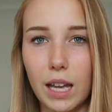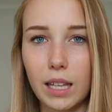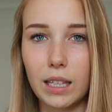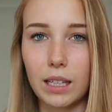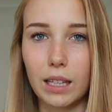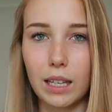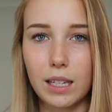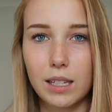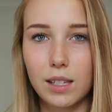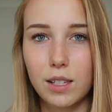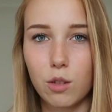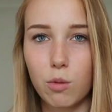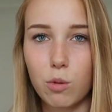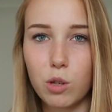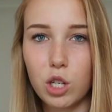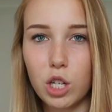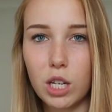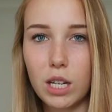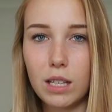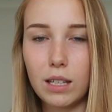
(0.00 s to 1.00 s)
now. They're like
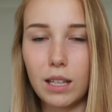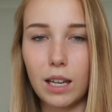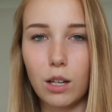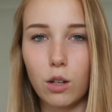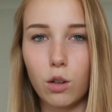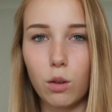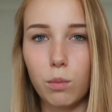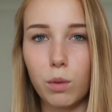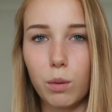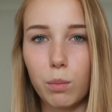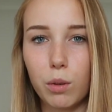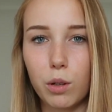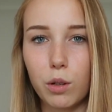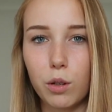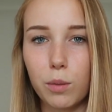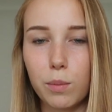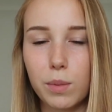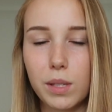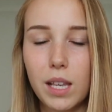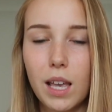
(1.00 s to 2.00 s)
squishy, like normal
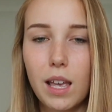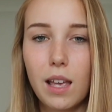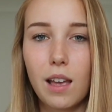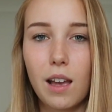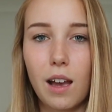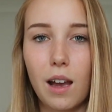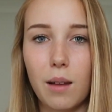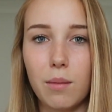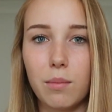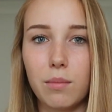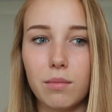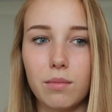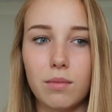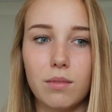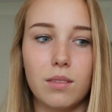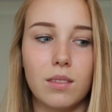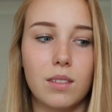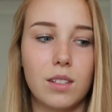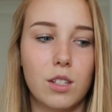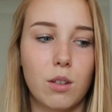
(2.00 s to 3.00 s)
boobs.
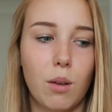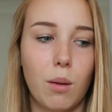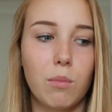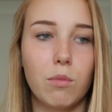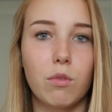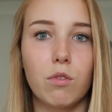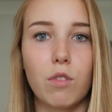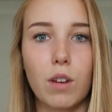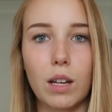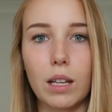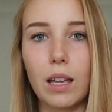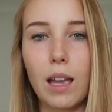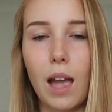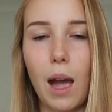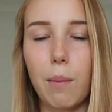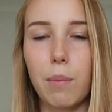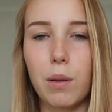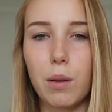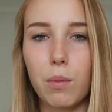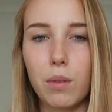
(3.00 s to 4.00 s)
So I'm really
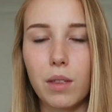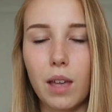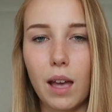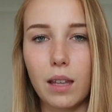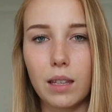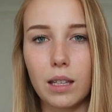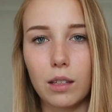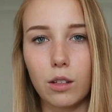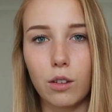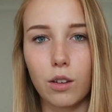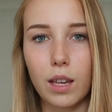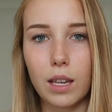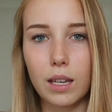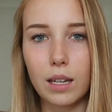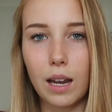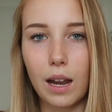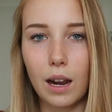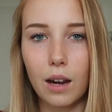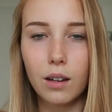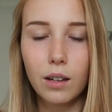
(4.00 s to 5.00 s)
happy with how they're looking
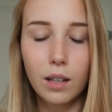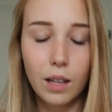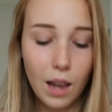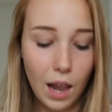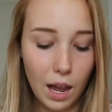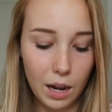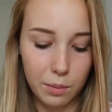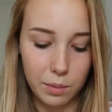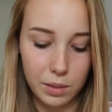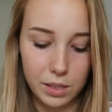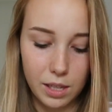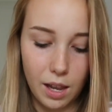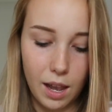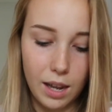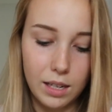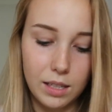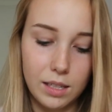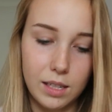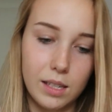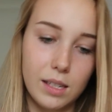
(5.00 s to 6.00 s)
now, and I'm
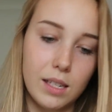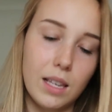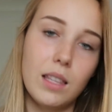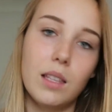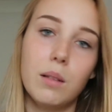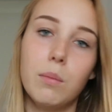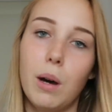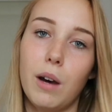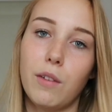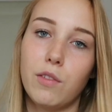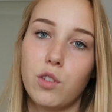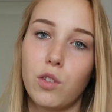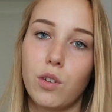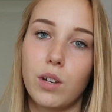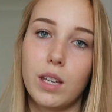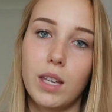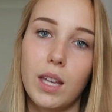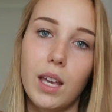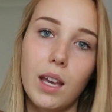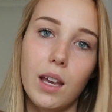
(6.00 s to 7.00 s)
excited to see them after
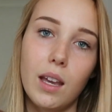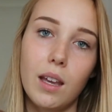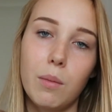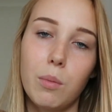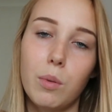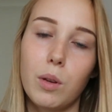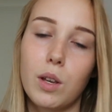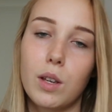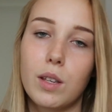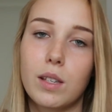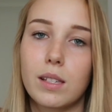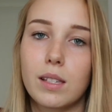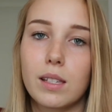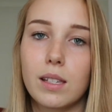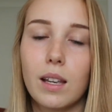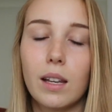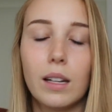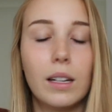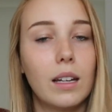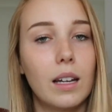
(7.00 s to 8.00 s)
a year,
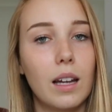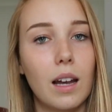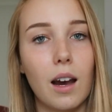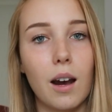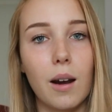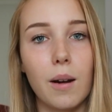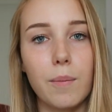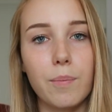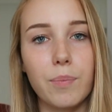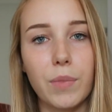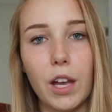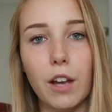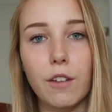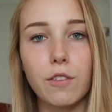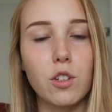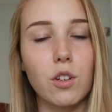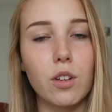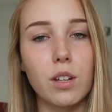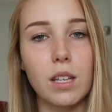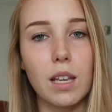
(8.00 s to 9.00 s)
because
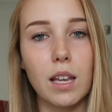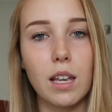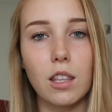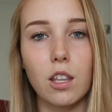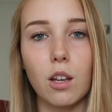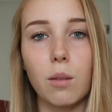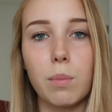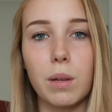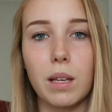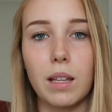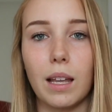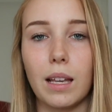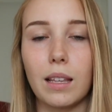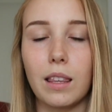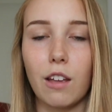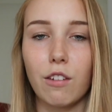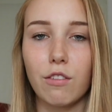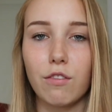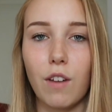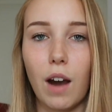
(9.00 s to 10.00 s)
after a year they'll be like
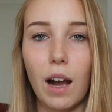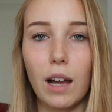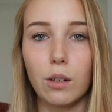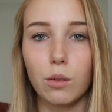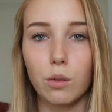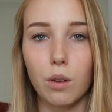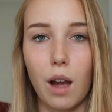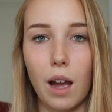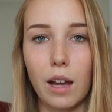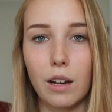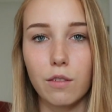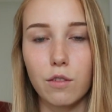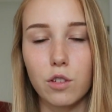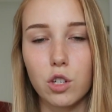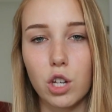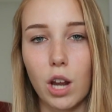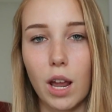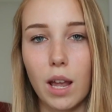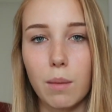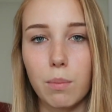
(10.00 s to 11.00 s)
their final kind of
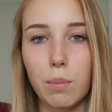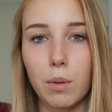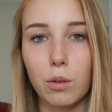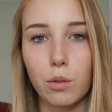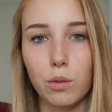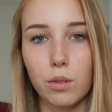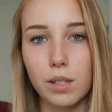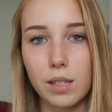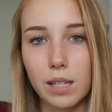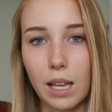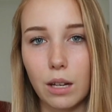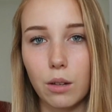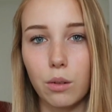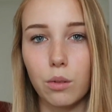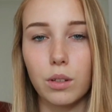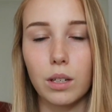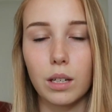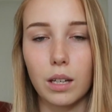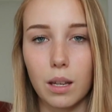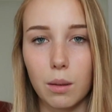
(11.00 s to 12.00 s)
shape and all
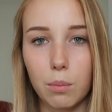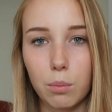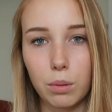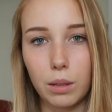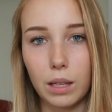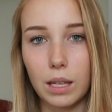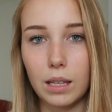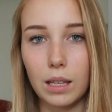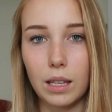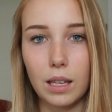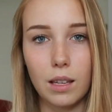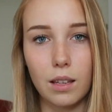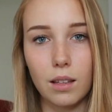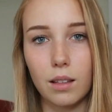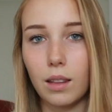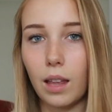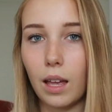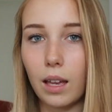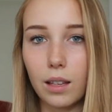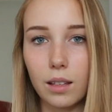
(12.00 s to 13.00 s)
settled and completely
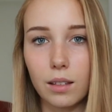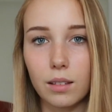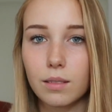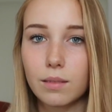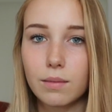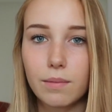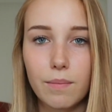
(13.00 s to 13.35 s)
like